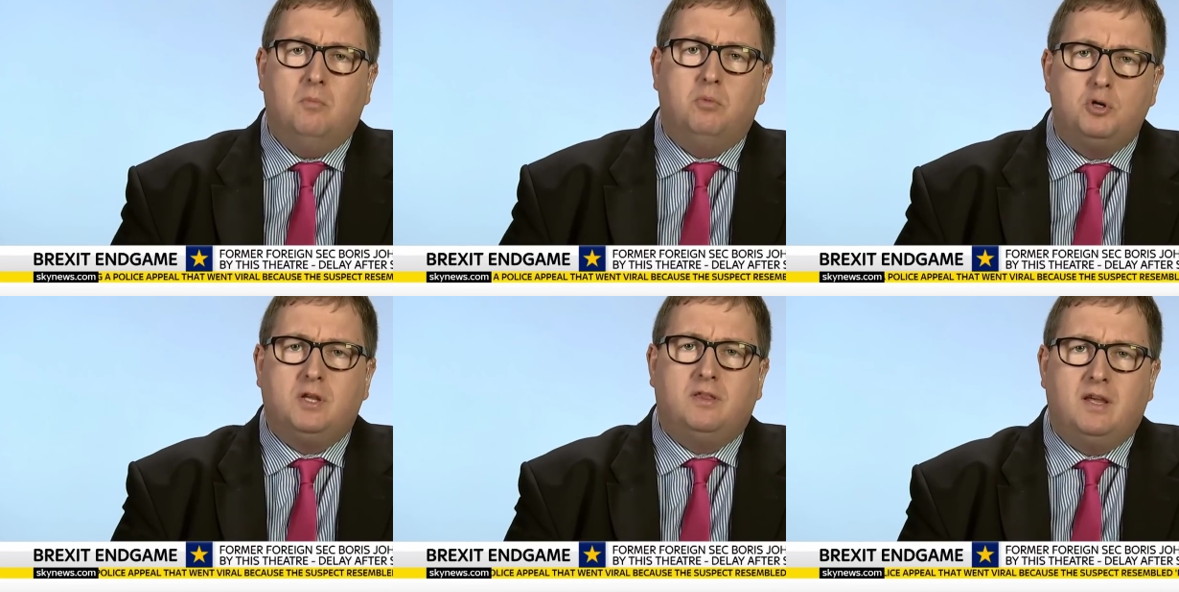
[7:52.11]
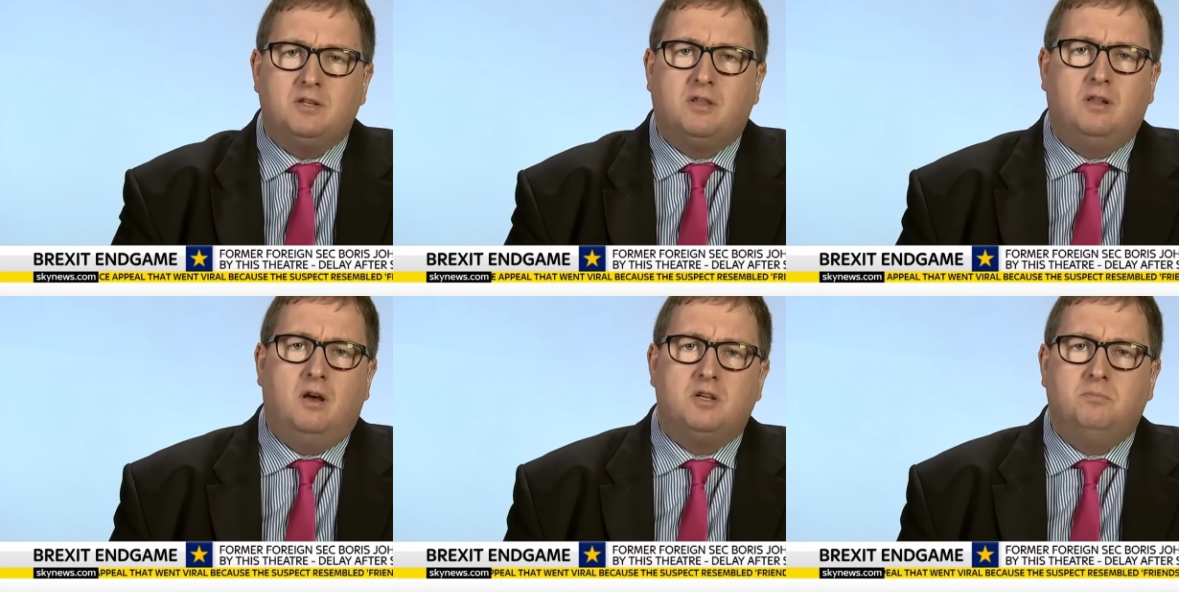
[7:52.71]
pushing things to the
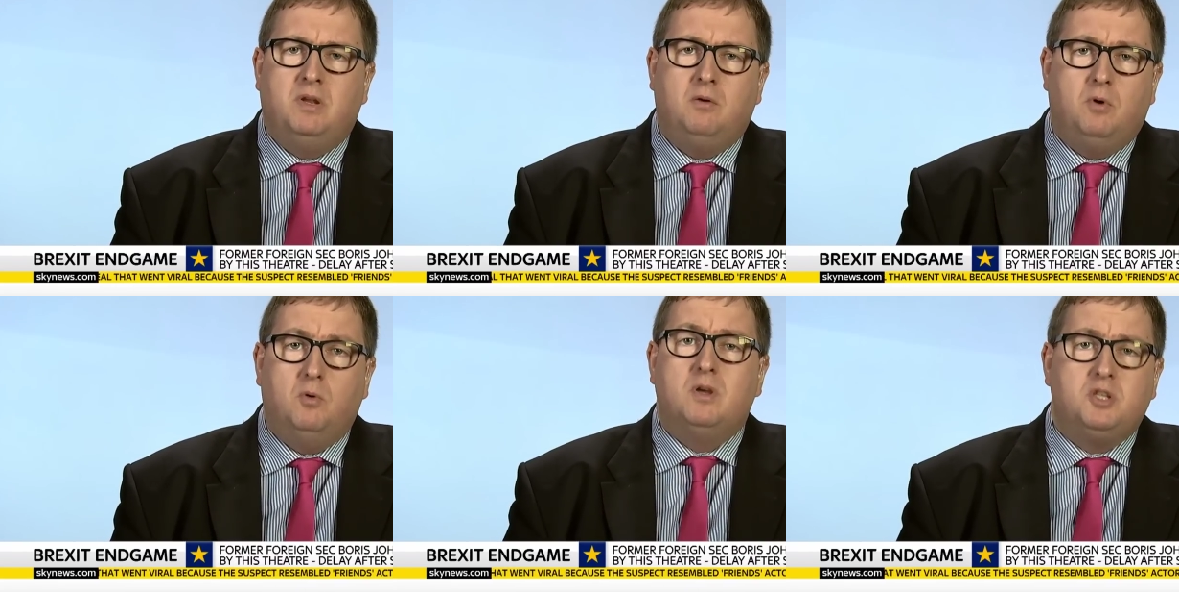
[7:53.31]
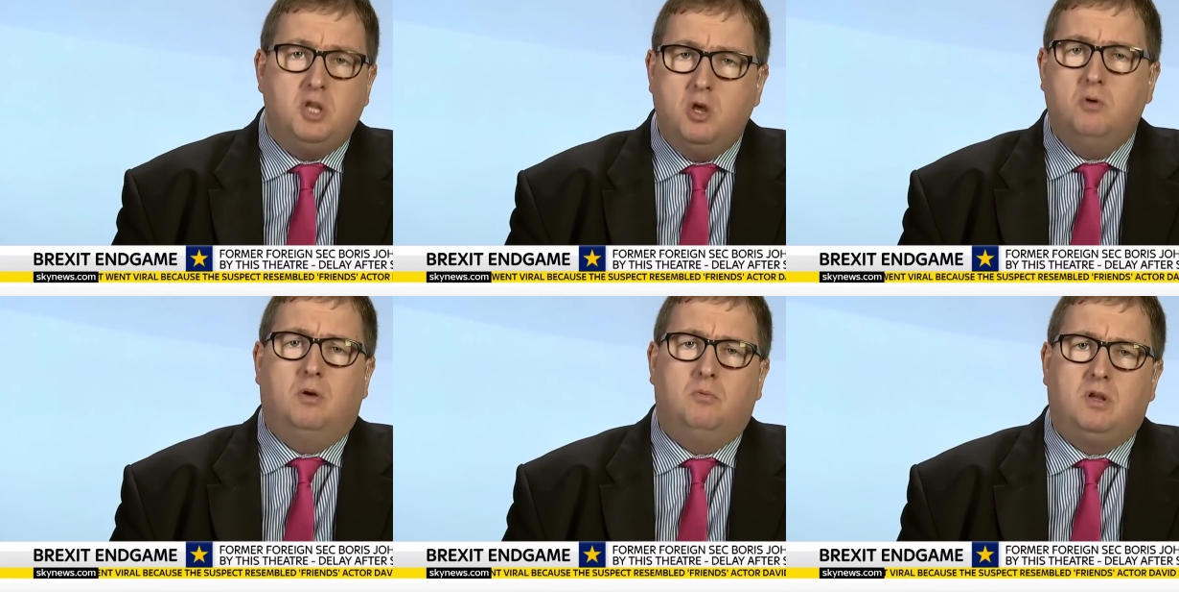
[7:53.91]
last minute. We always knew
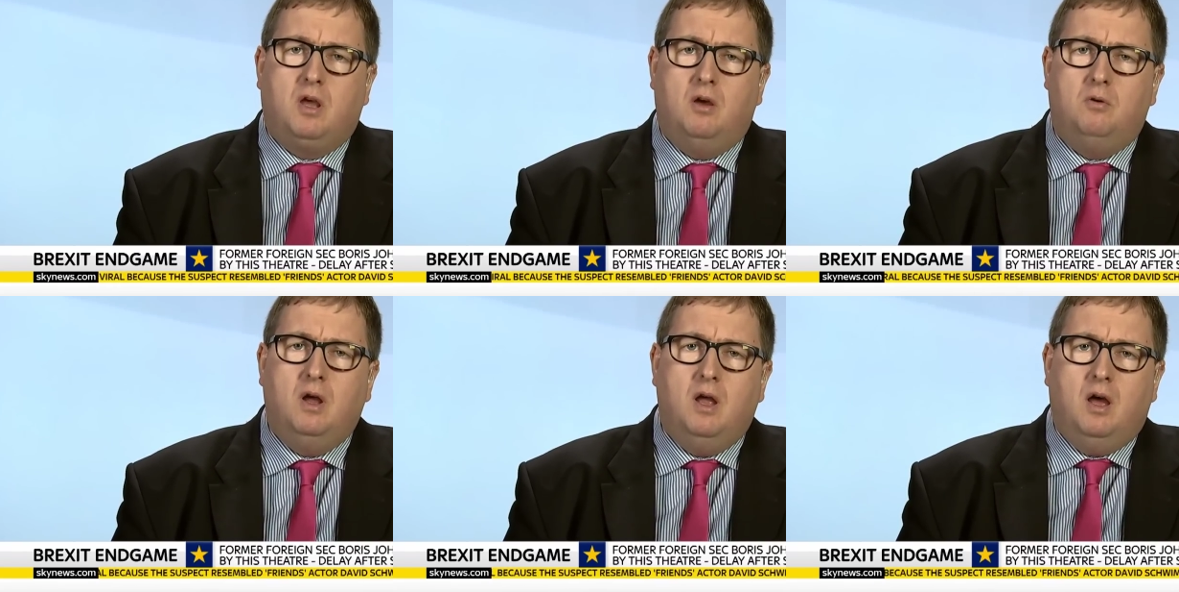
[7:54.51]
it would go